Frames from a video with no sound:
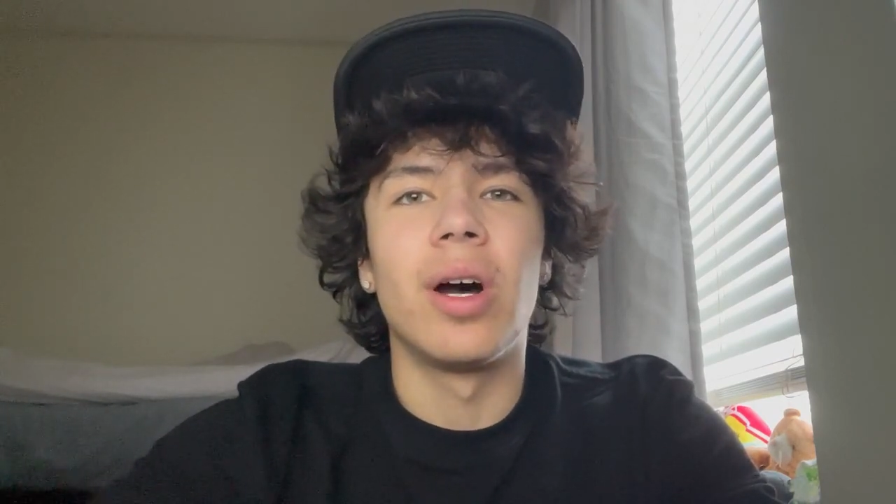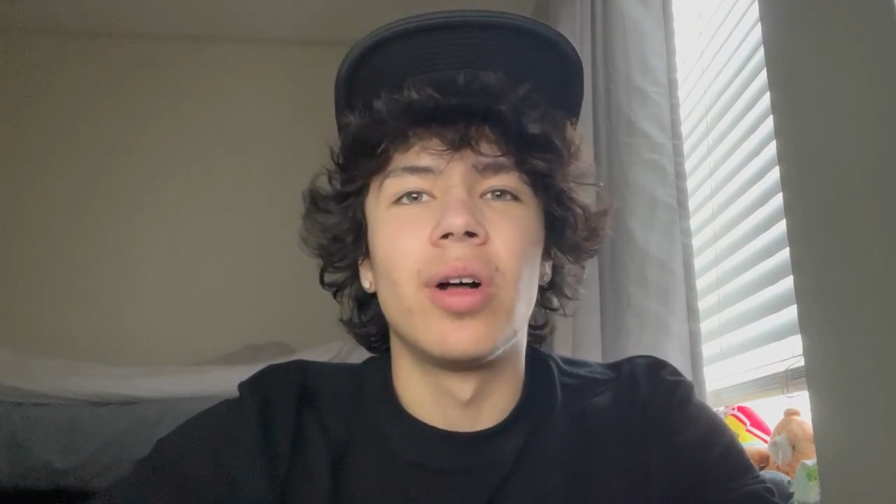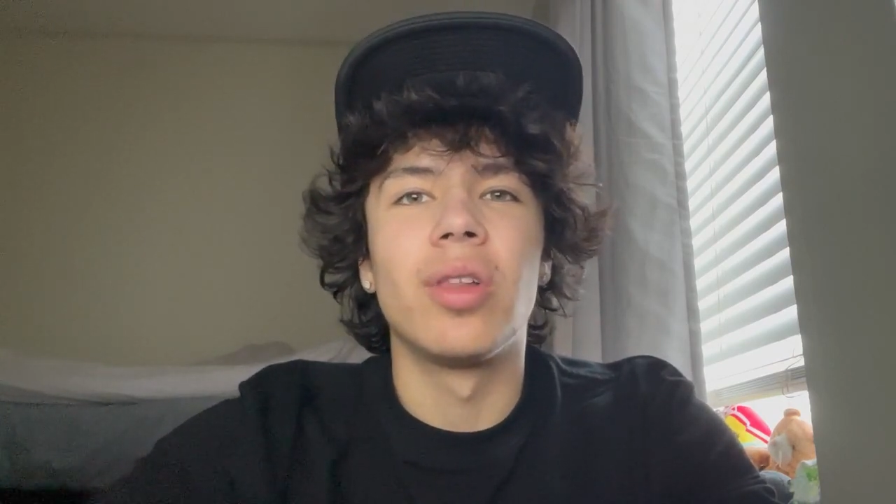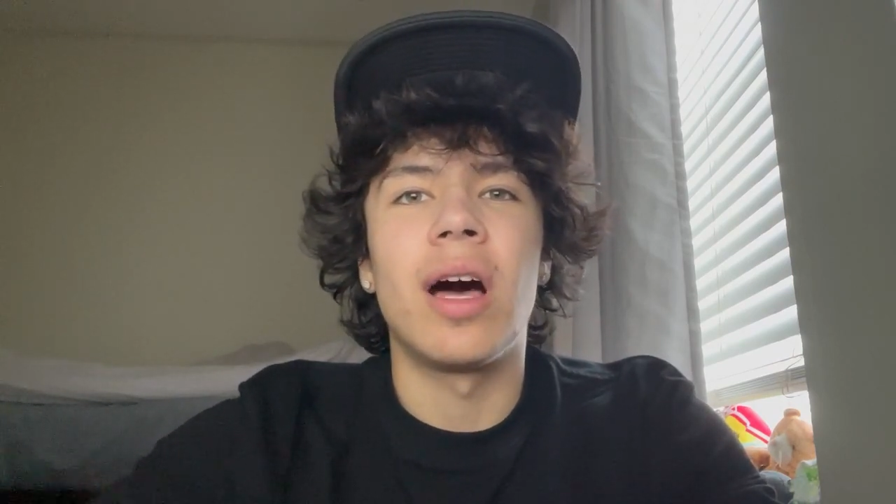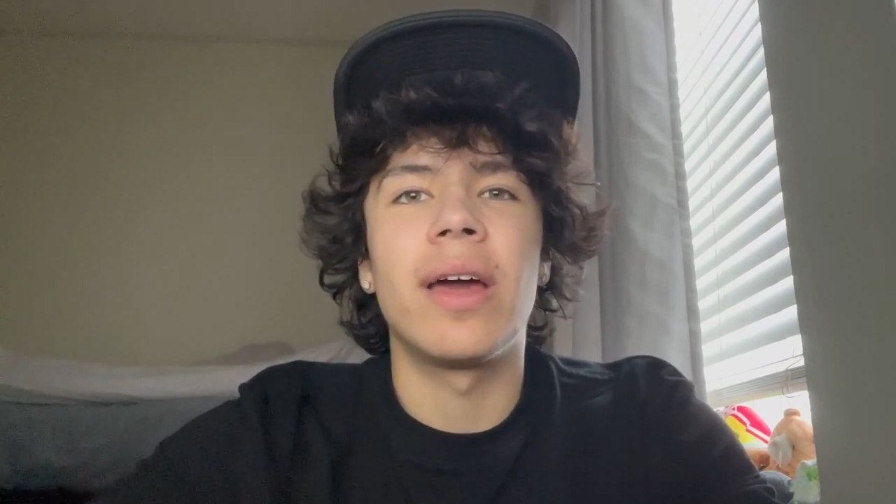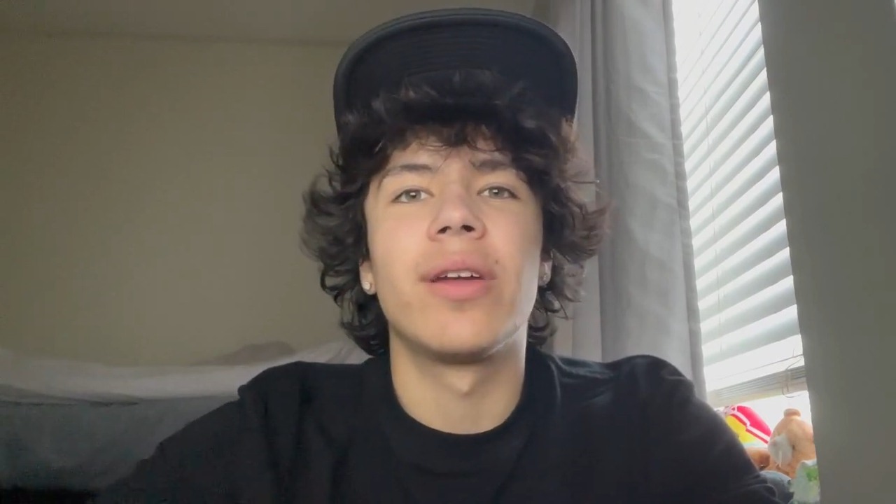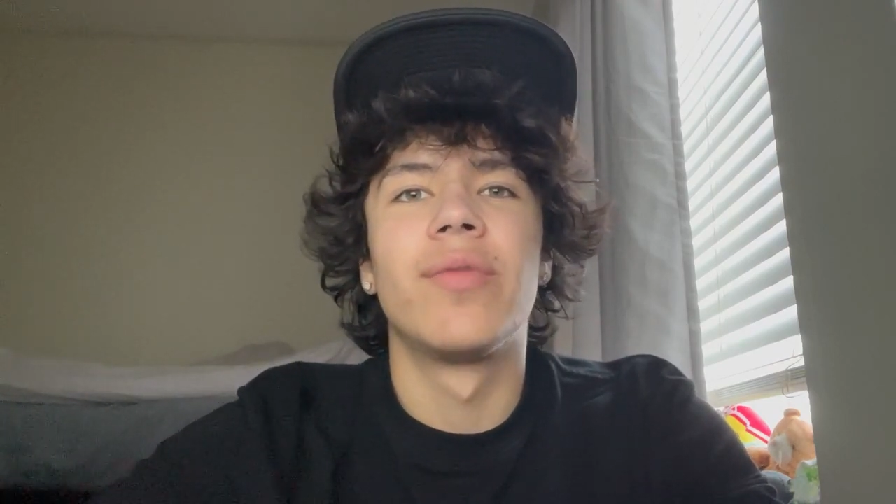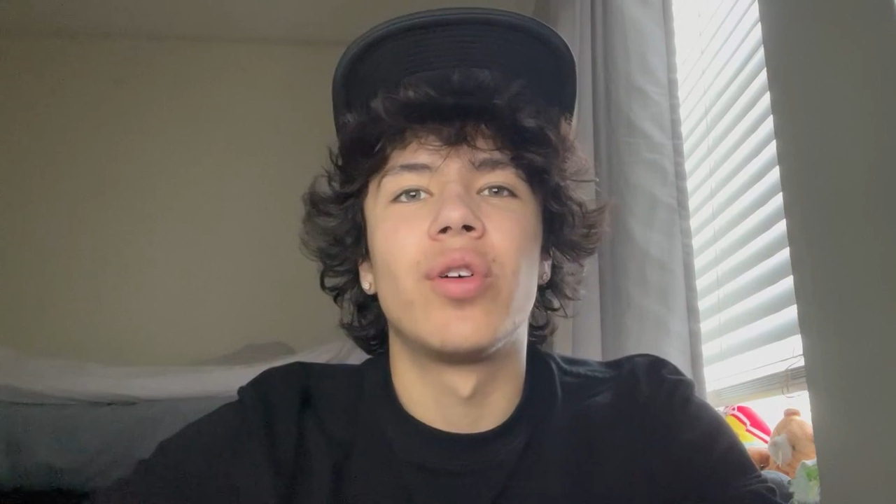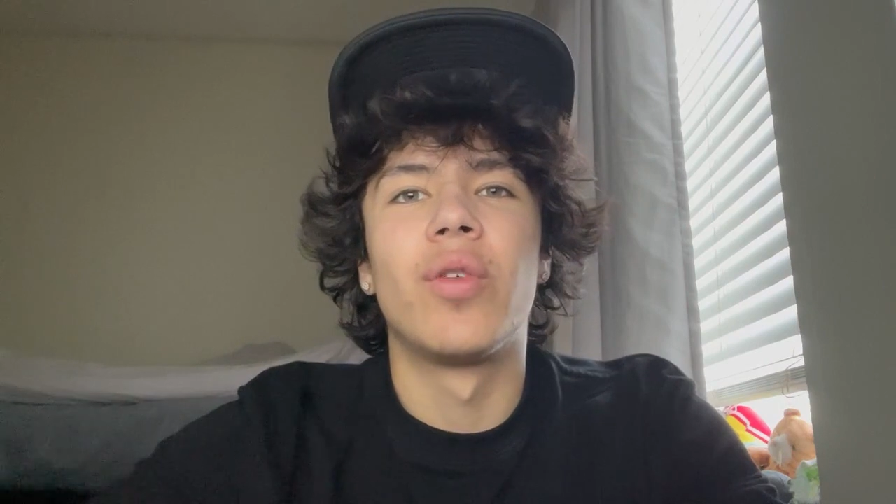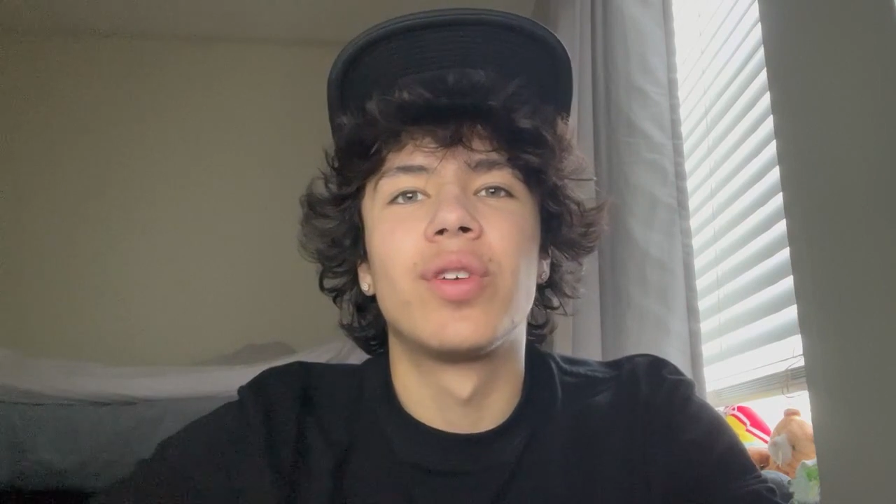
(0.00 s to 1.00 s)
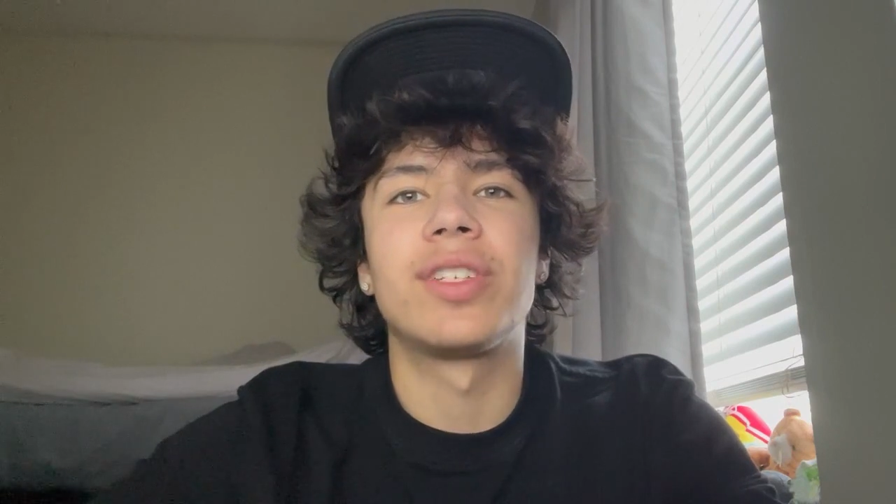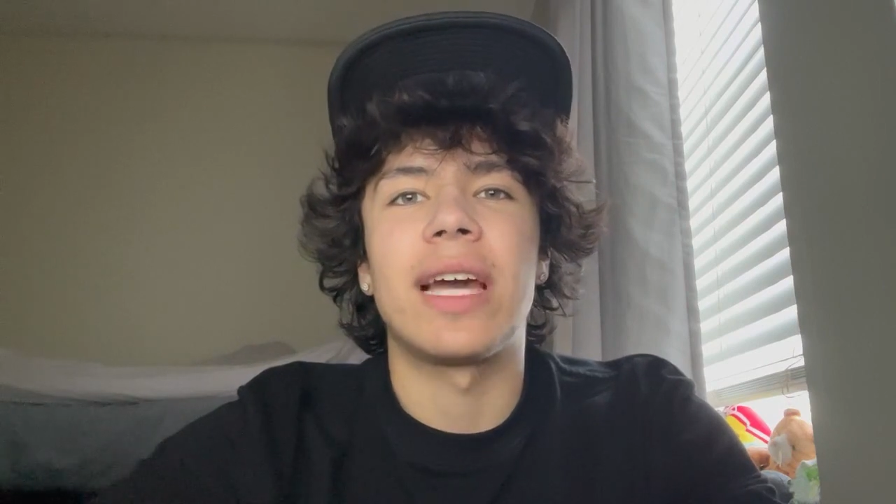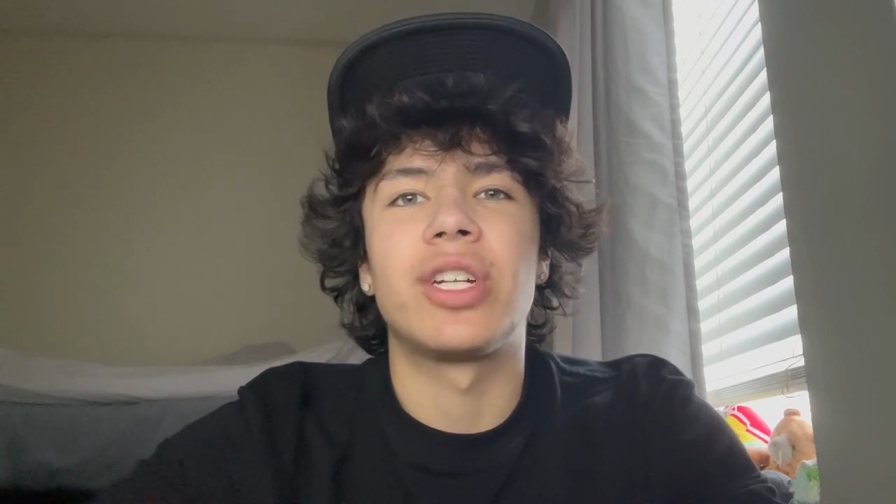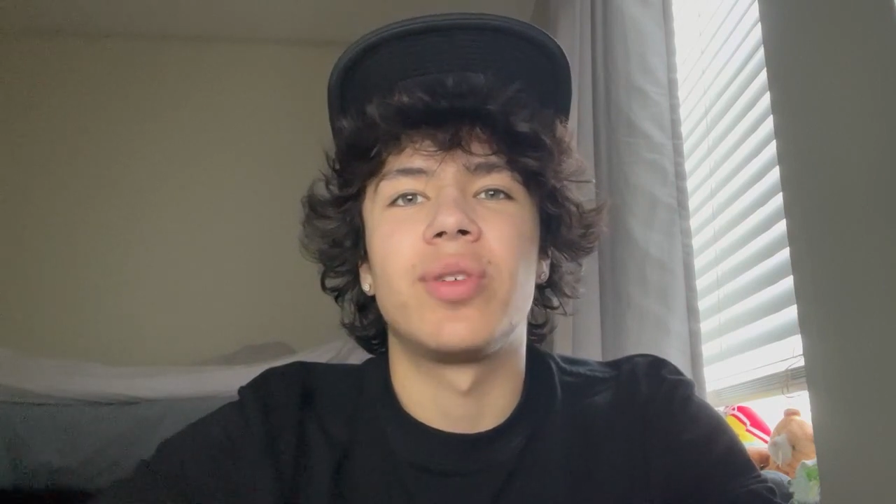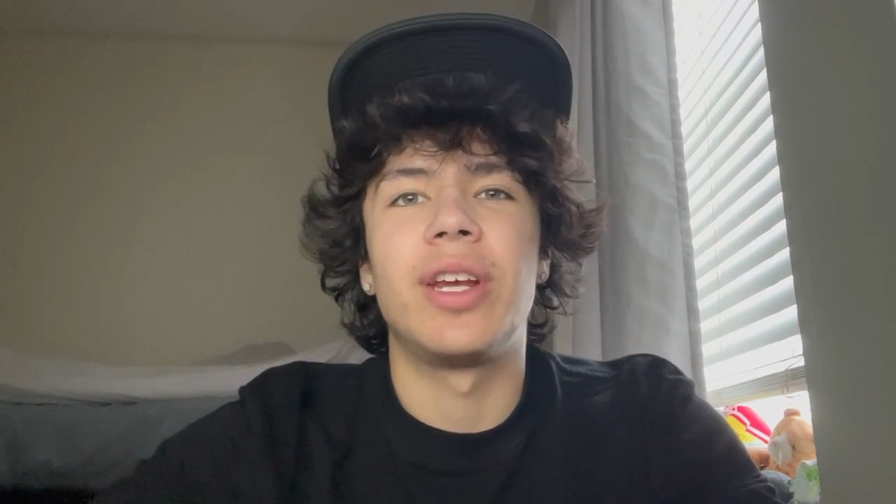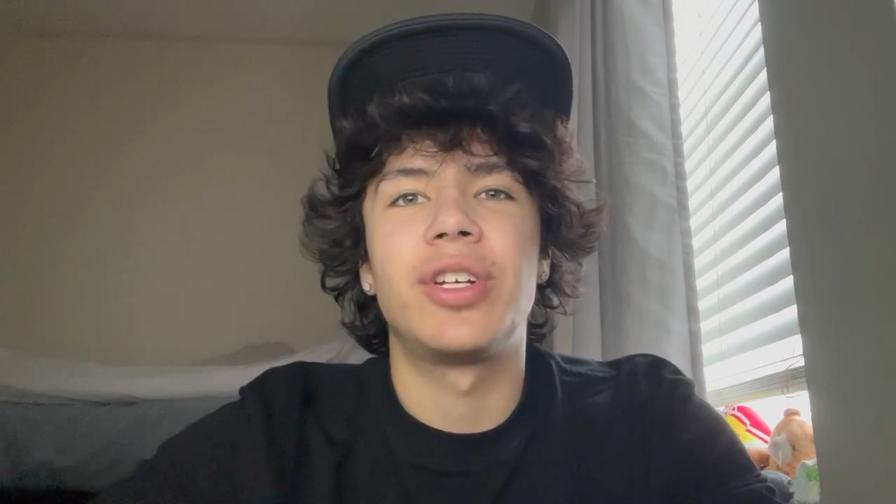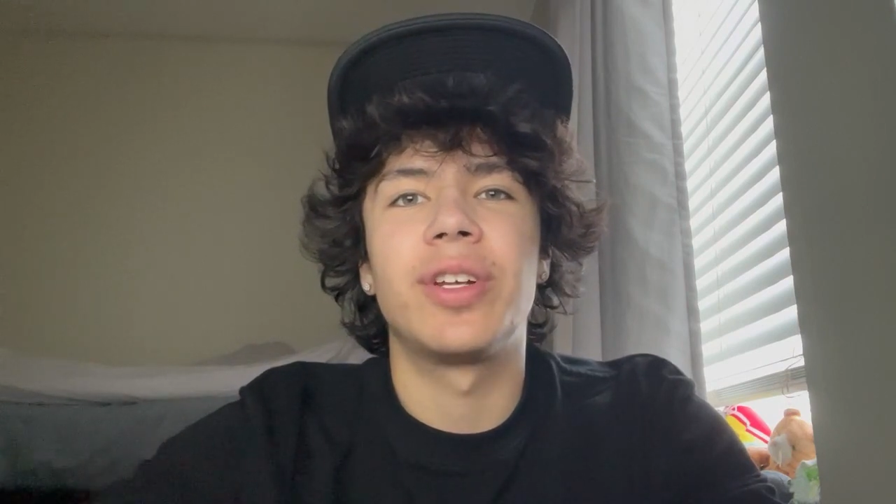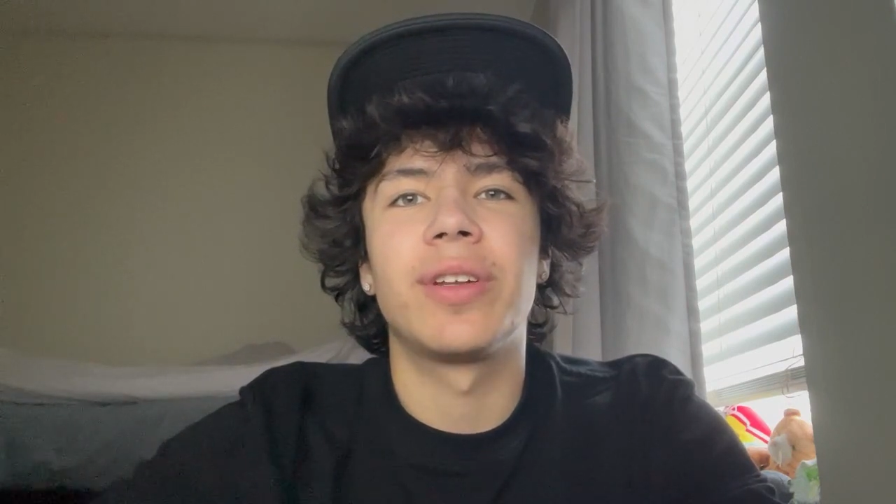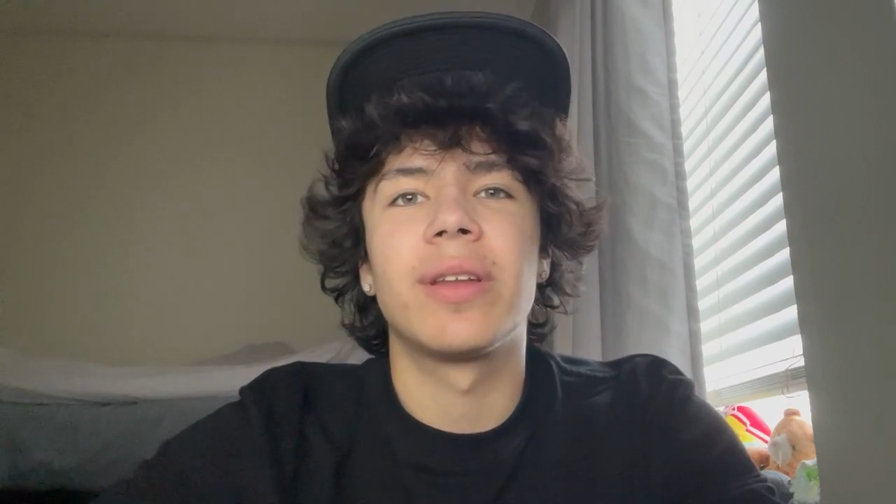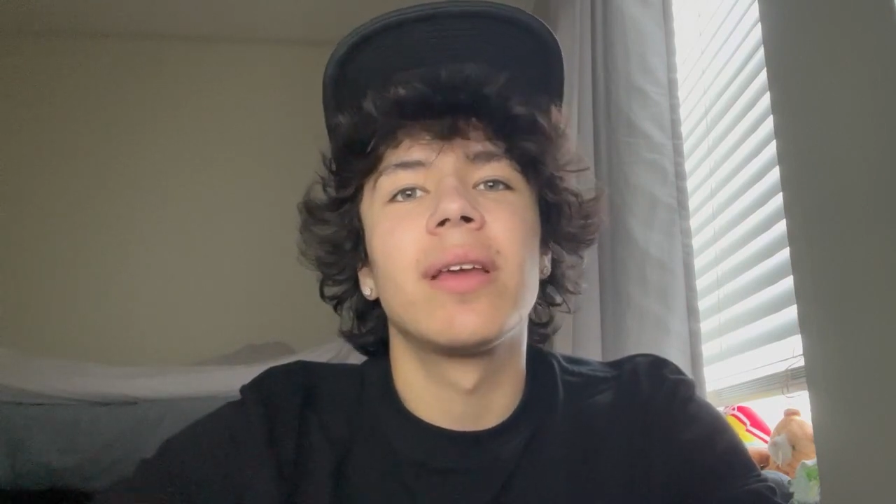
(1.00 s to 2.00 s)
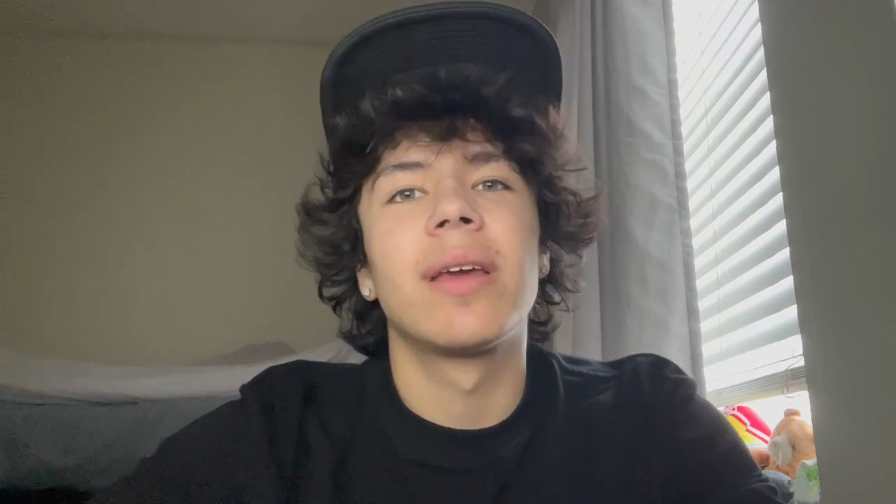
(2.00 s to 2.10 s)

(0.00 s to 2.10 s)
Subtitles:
A lot of the oversaturation